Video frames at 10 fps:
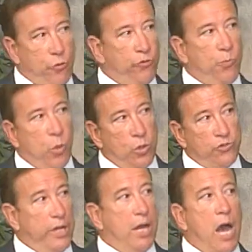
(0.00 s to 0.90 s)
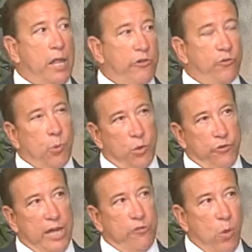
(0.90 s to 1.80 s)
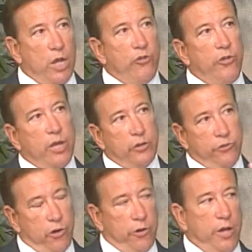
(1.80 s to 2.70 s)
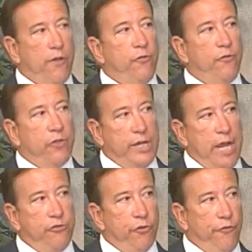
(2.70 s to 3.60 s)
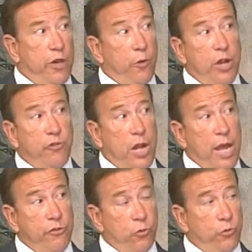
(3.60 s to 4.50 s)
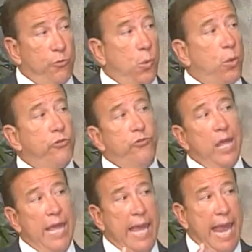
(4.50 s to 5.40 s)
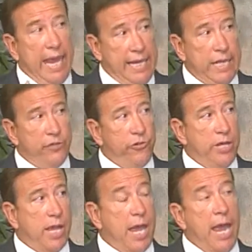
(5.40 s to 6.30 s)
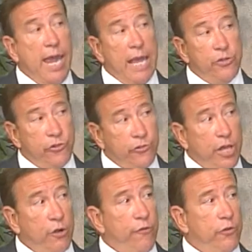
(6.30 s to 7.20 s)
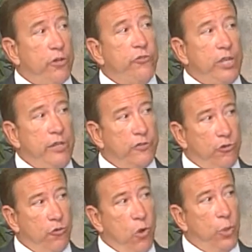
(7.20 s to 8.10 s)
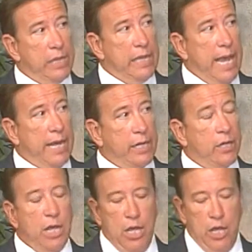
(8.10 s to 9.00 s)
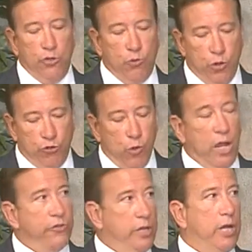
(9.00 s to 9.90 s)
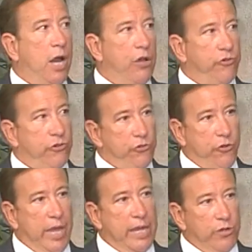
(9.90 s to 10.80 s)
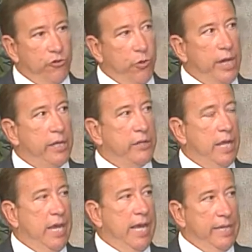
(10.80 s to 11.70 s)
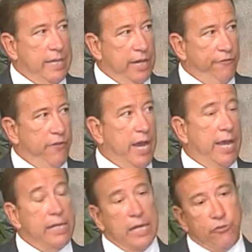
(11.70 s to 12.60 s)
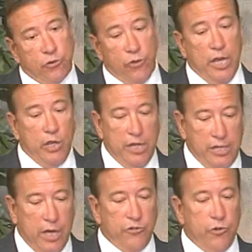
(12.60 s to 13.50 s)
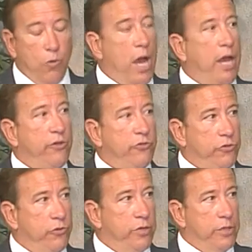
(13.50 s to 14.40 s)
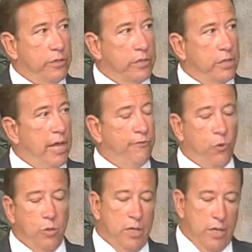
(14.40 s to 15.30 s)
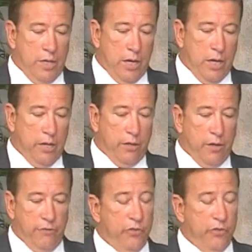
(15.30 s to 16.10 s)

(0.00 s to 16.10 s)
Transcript: sports and college sports. That's why you see a concerted effort for the National Federation of High School Sports and ENCAA and the Center for Disease Control in Atlanta to address concussions so they can treat it, identify it, so that it doesn't rise to the level of the